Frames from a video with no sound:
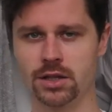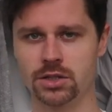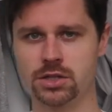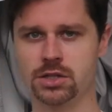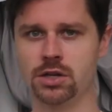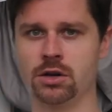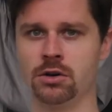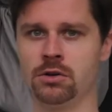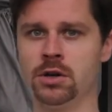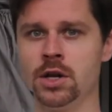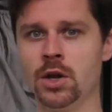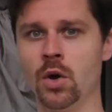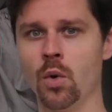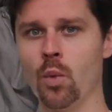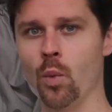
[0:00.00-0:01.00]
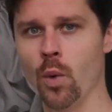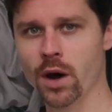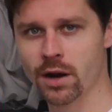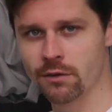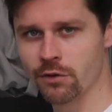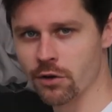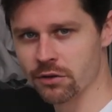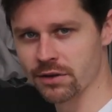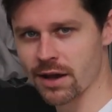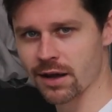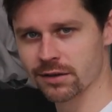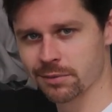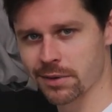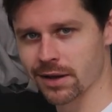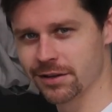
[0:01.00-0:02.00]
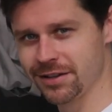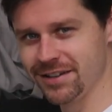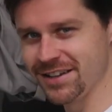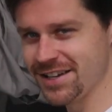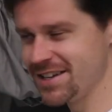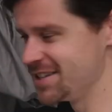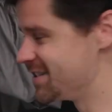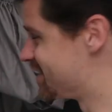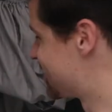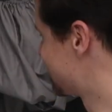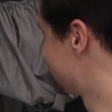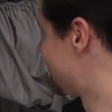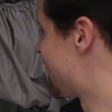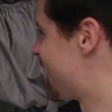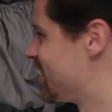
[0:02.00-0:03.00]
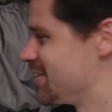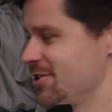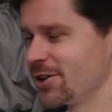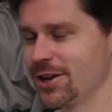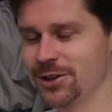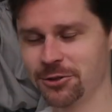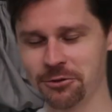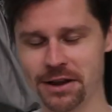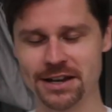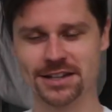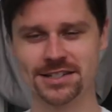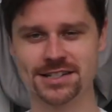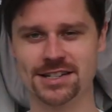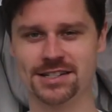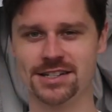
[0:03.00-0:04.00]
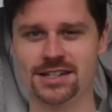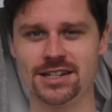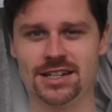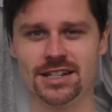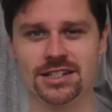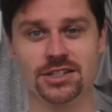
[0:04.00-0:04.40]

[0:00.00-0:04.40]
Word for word: And so one of those aspects is that during the rainy season,